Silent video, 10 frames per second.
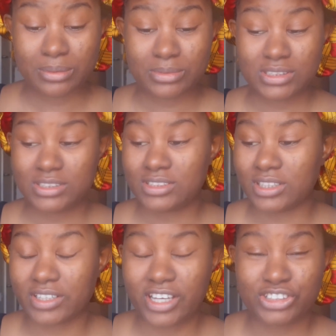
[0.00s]
this is
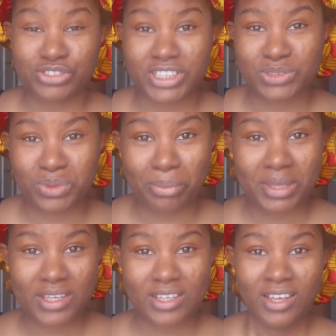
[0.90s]
a get ready with
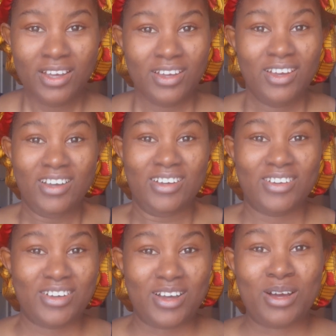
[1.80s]
me,
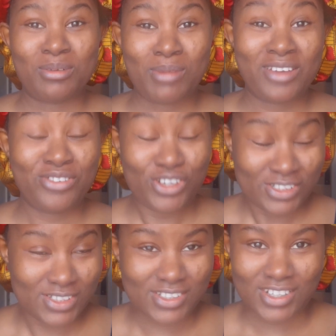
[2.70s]
and my
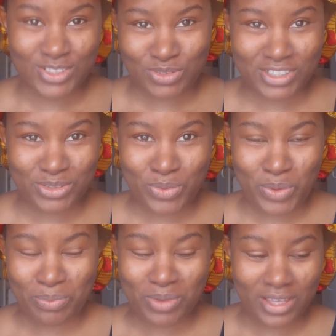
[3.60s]
first get ready
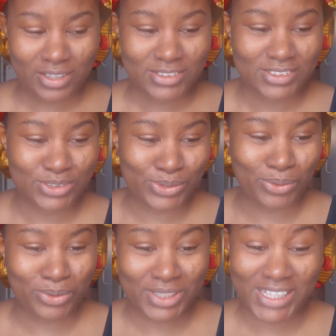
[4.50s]
with me.
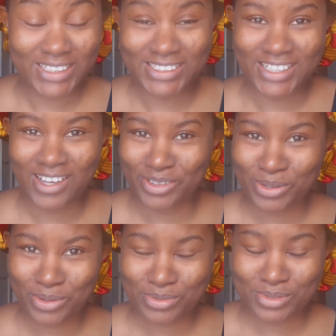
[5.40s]
So let's see how it
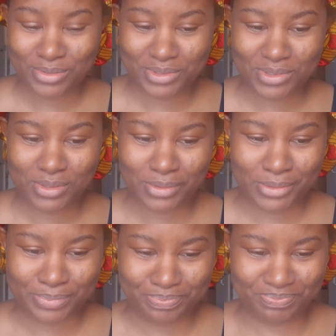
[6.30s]
goes.
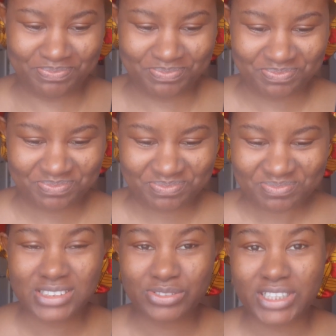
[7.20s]
So
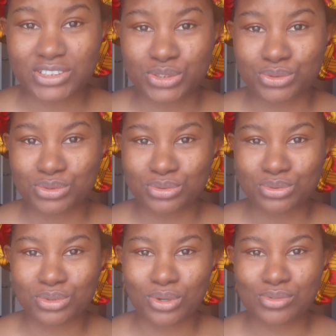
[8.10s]
getting ready to
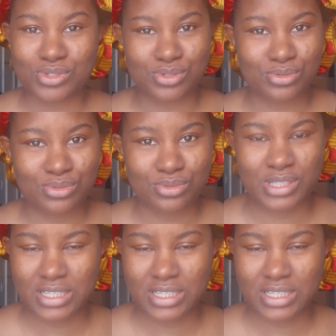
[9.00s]
go to